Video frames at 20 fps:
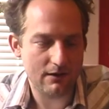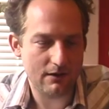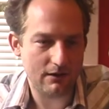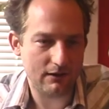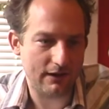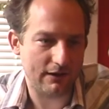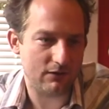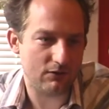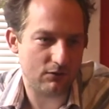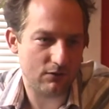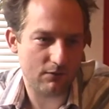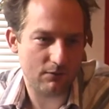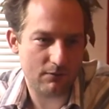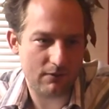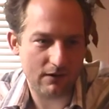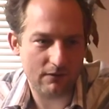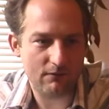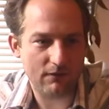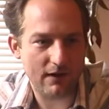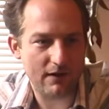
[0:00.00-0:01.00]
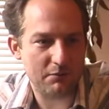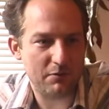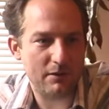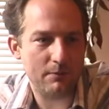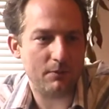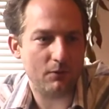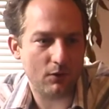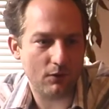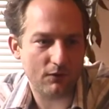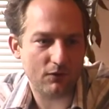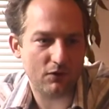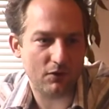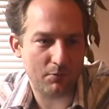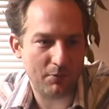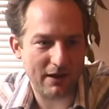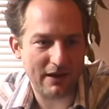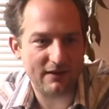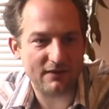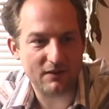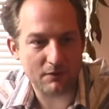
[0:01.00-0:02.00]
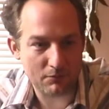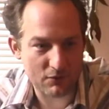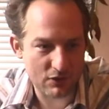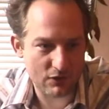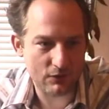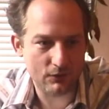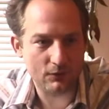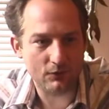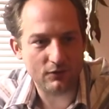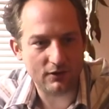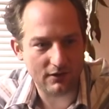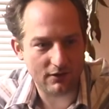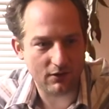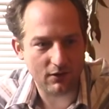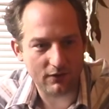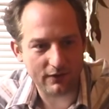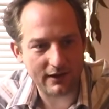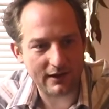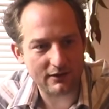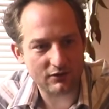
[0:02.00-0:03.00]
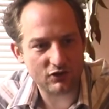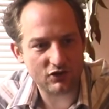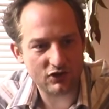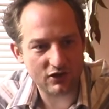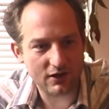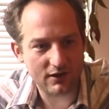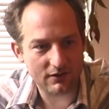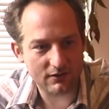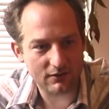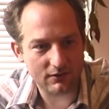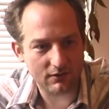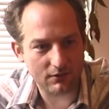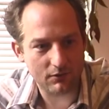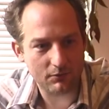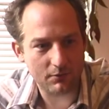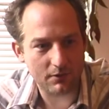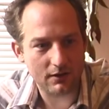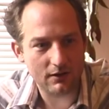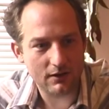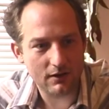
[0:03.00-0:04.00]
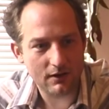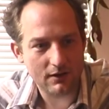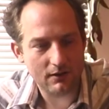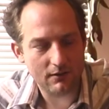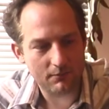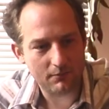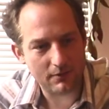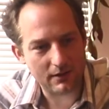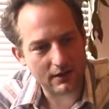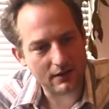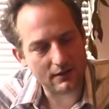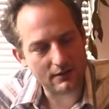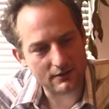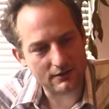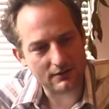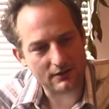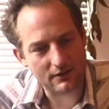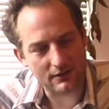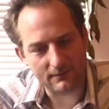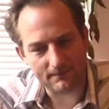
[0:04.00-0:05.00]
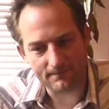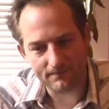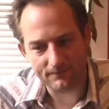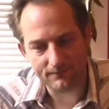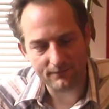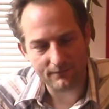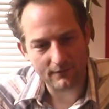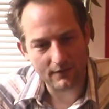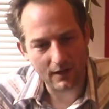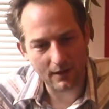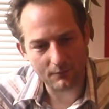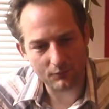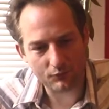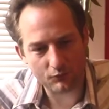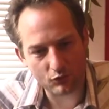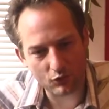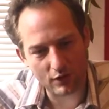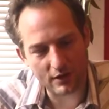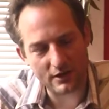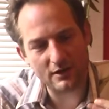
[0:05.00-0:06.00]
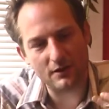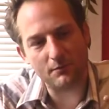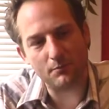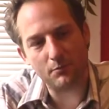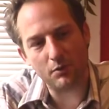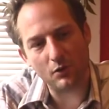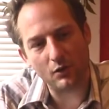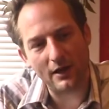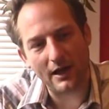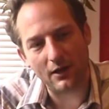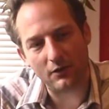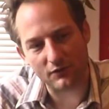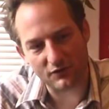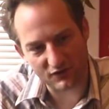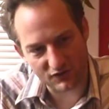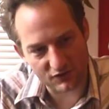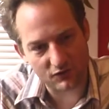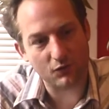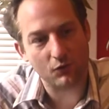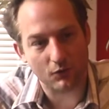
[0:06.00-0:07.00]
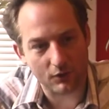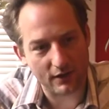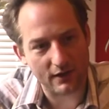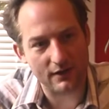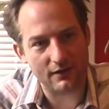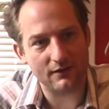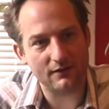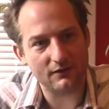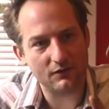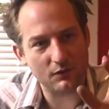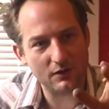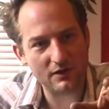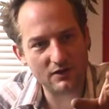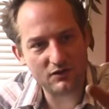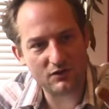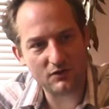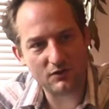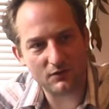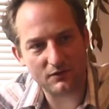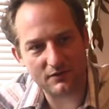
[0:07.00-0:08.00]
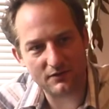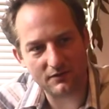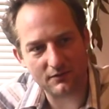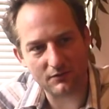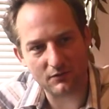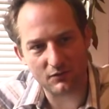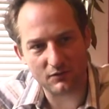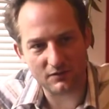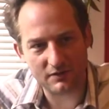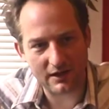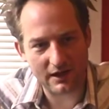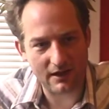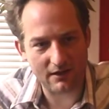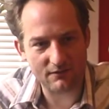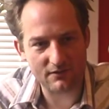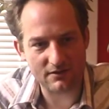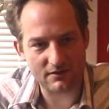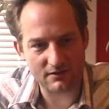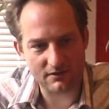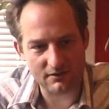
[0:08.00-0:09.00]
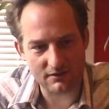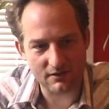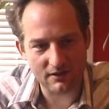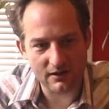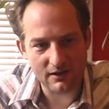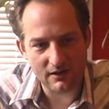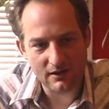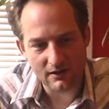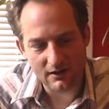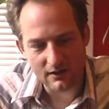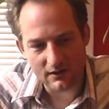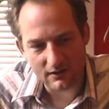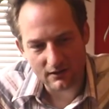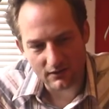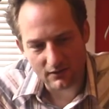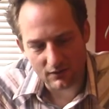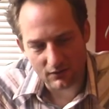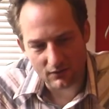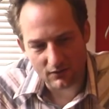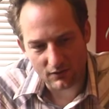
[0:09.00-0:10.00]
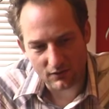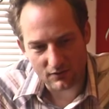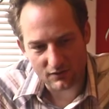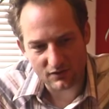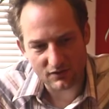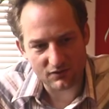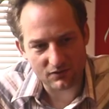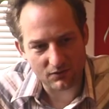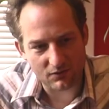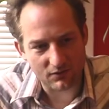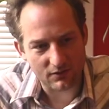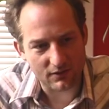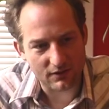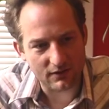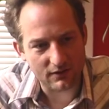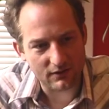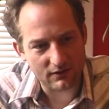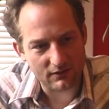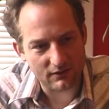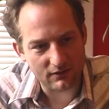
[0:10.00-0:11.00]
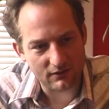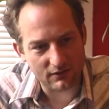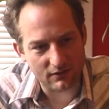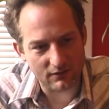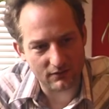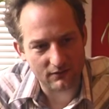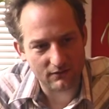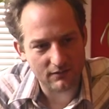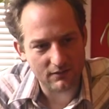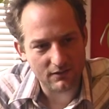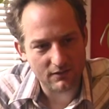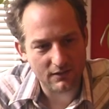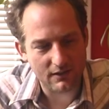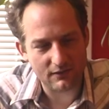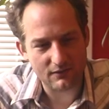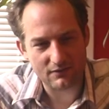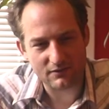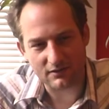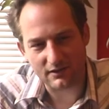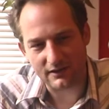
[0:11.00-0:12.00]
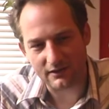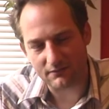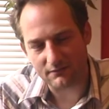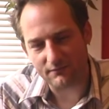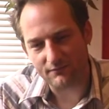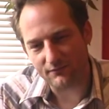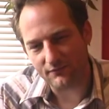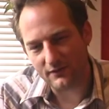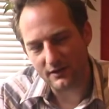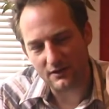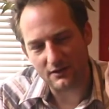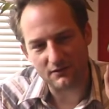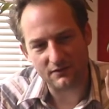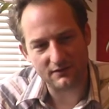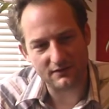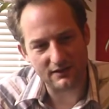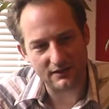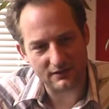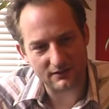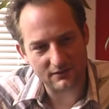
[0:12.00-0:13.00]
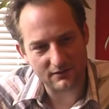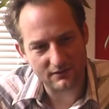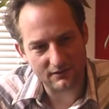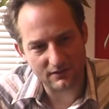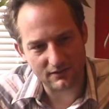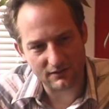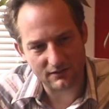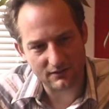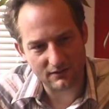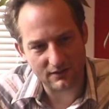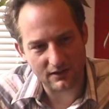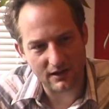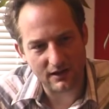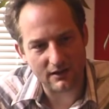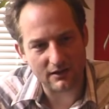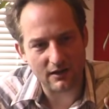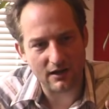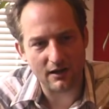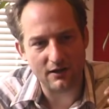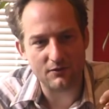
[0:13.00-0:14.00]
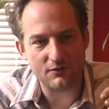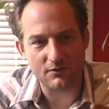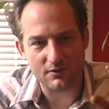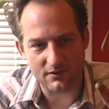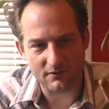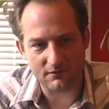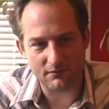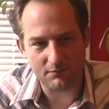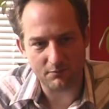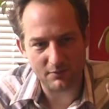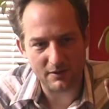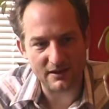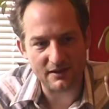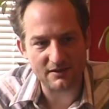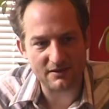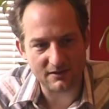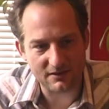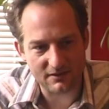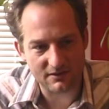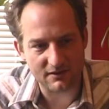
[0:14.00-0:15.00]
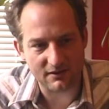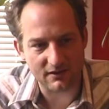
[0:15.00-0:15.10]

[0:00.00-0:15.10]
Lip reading: like, invite people over to paint them nude and all that shit, you know, but because I'm trying to pull out a story. So each of those canvases, you know, are a story, you know. And there's, like, you know, six to 800 pieces